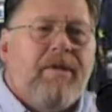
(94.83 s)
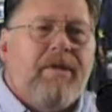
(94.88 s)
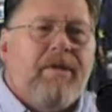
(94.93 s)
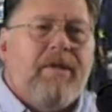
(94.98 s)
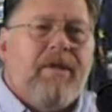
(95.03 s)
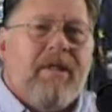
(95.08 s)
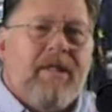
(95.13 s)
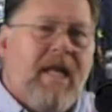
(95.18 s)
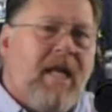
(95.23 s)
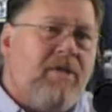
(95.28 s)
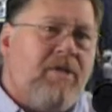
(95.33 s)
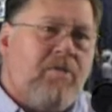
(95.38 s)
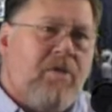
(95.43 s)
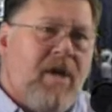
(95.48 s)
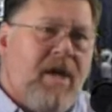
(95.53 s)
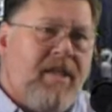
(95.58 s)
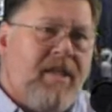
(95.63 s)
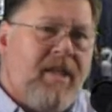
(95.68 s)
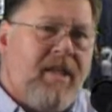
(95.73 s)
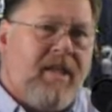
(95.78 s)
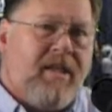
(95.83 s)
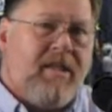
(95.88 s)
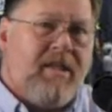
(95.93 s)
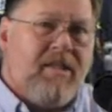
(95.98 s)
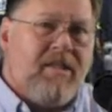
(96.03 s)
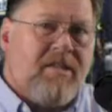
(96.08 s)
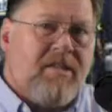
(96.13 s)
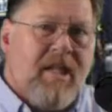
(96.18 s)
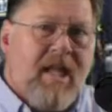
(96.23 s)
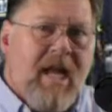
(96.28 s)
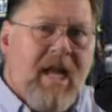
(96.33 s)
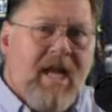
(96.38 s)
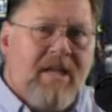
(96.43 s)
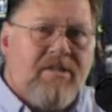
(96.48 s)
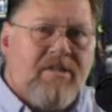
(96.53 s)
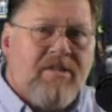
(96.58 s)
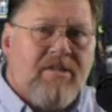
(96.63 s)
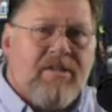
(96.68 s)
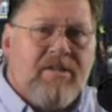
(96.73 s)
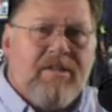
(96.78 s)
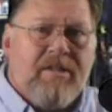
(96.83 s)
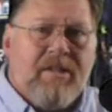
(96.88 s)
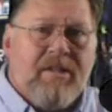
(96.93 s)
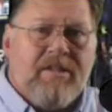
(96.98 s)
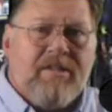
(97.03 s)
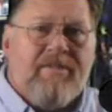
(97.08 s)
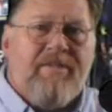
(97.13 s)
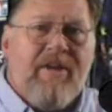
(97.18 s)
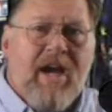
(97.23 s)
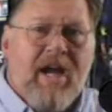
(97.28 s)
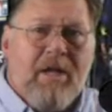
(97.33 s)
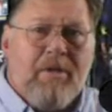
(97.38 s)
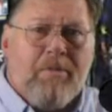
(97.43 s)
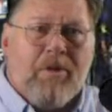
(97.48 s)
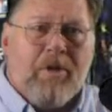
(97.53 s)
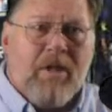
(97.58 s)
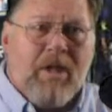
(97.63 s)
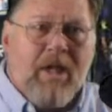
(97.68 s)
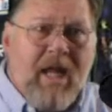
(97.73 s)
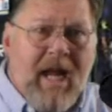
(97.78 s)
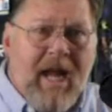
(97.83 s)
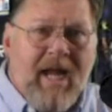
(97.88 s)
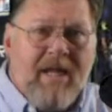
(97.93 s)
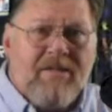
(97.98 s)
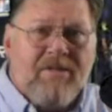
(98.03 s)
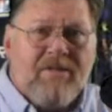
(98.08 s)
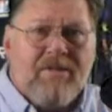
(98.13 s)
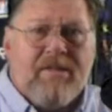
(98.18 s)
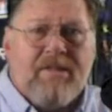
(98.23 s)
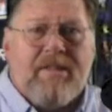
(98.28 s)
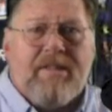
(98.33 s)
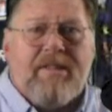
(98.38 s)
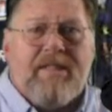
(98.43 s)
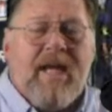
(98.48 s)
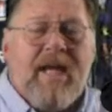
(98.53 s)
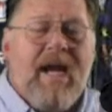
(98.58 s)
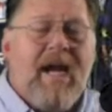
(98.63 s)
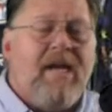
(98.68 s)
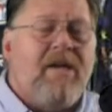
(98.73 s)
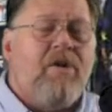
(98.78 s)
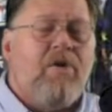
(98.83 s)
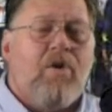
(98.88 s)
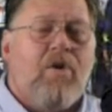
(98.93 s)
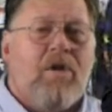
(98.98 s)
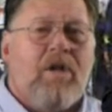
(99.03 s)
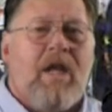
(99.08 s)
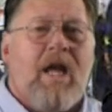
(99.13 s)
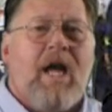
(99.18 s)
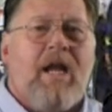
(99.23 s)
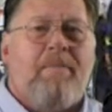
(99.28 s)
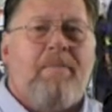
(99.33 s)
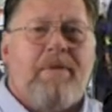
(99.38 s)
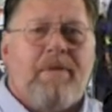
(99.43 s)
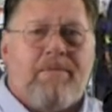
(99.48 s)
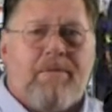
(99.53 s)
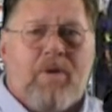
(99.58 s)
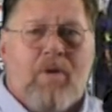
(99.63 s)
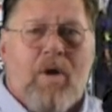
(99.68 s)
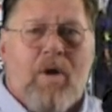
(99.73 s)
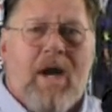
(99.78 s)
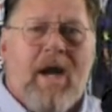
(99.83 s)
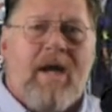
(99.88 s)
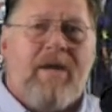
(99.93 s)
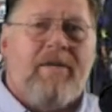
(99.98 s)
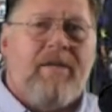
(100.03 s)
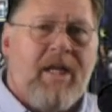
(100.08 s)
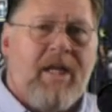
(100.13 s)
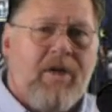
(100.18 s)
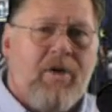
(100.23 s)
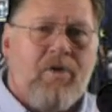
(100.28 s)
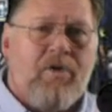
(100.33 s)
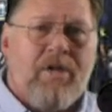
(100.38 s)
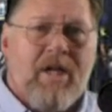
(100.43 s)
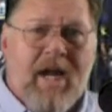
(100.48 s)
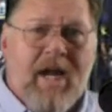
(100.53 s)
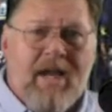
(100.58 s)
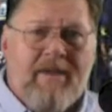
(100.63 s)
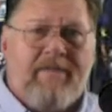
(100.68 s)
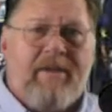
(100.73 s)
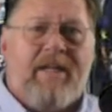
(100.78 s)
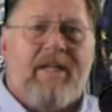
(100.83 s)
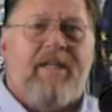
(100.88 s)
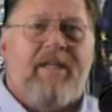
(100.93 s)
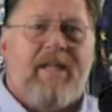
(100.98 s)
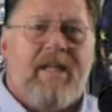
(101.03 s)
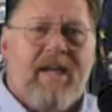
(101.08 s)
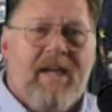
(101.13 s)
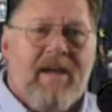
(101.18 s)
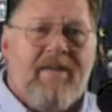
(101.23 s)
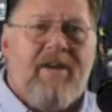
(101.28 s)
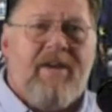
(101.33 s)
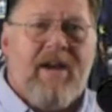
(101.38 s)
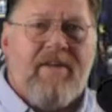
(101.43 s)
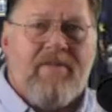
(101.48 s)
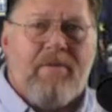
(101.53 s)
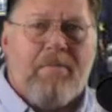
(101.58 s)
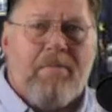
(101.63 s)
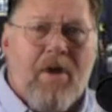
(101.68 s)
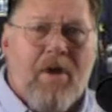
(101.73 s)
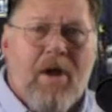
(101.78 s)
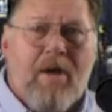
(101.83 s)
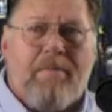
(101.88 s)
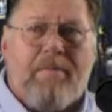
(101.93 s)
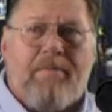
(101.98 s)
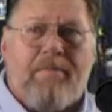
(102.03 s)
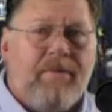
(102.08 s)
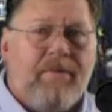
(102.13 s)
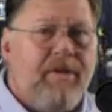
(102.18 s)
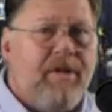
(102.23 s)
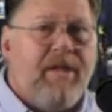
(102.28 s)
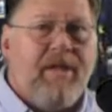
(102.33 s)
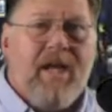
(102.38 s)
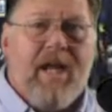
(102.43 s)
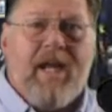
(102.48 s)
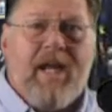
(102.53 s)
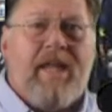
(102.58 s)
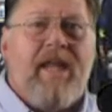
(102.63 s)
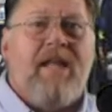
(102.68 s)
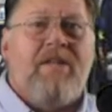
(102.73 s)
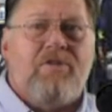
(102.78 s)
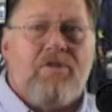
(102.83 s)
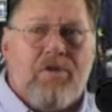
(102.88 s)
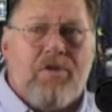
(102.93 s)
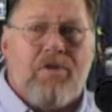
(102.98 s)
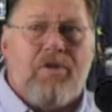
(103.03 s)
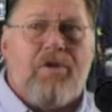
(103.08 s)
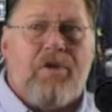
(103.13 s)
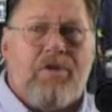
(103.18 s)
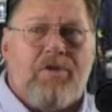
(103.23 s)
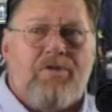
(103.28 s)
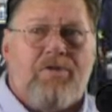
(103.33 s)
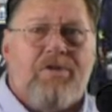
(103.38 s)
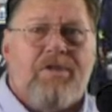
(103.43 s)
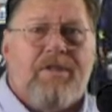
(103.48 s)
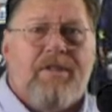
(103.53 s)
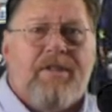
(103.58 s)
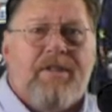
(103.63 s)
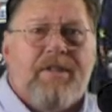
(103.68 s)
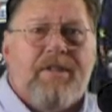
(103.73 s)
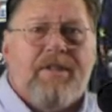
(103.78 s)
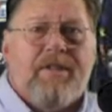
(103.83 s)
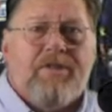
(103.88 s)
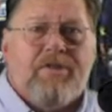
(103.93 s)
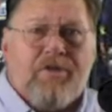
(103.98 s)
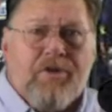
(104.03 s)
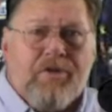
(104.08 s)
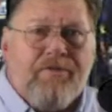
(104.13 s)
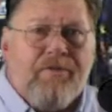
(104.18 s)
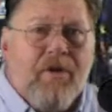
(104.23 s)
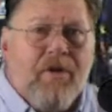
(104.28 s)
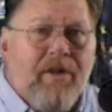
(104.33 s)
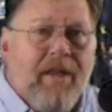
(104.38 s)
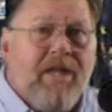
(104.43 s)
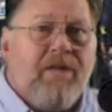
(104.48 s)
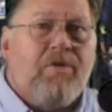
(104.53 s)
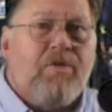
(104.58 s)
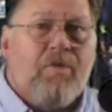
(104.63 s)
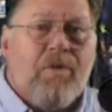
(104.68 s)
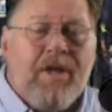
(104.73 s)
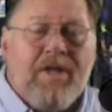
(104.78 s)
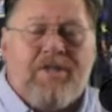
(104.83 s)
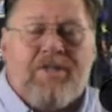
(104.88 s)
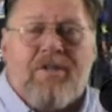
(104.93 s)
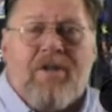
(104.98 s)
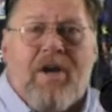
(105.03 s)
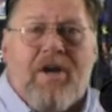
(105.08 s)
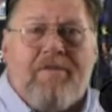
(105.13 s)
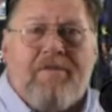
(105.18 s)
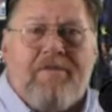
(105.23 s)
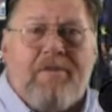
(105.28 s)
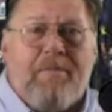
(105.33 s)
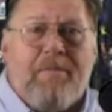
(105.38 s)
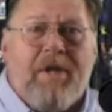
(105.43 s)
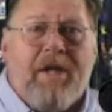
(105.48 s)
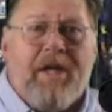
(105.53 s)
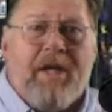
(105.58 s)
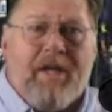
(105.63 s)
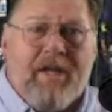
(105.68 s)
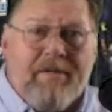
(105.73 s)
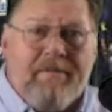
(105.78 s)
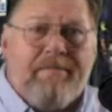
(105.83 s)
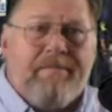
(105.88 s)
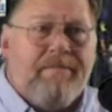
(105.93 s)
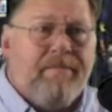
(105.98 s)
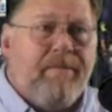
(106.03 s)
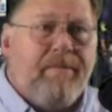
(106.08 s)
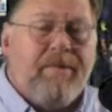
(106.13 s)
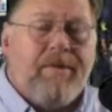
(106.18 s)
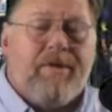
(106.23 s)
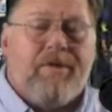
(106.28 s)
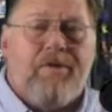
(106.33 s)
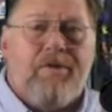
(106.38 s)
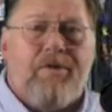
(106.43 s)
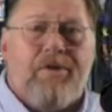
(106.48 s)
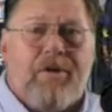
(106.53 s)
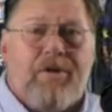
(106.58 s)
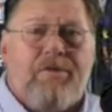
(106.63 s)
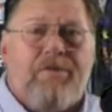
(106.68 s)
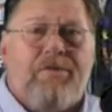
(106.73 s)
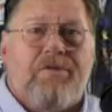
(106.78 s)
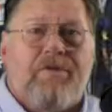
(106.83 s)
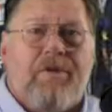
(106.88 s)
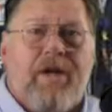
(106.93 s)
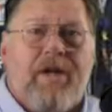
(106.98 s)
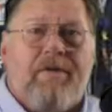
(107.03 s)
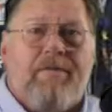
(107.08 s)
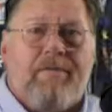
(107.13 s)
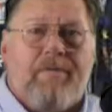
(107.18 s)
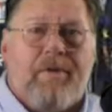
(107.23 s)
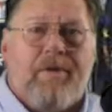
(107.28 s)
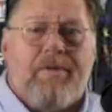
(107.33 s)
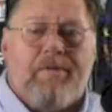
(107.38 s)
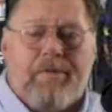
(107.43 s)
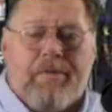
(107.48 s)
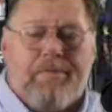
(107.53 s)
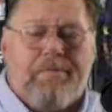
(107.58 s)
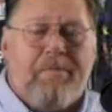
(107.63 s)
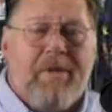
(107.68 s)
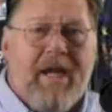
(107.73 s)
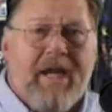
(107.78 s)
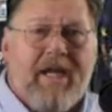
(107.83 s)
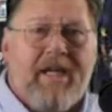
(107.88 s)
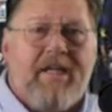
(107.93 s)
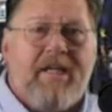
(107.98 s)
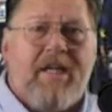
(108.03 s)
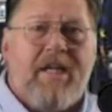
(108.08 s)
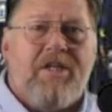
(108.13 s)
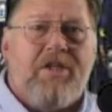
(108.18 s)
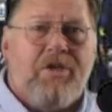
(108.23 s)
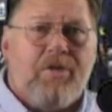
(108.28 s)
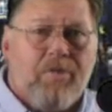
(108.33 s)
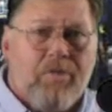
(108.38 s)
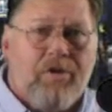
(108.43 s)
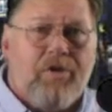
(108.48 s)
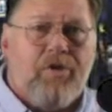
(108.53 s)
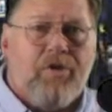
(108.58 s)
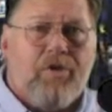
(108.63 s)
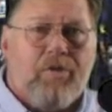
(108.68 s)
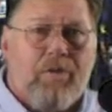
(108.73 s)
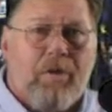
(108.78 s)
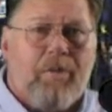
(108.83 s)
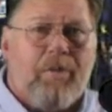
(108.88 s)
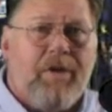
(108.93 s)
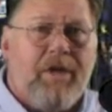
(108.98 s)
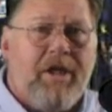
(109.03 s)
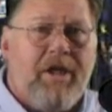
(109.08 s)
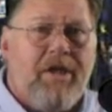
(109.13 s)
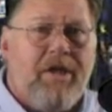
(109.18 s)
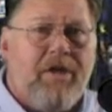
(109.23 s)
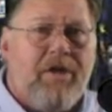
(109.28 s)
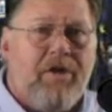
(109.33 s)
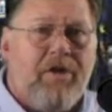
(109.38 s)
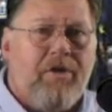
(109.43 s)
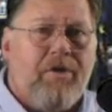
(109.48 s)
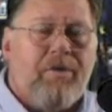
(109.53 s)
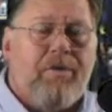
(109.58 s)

And that's where I think this class is a valuable class. Now, I know a lot of people go out and they go diving and they never have a problem. Hey, that's kudos. So far, that's the way it's gone for me, and kudos, right? We're paying attention. We're doing what we need to do.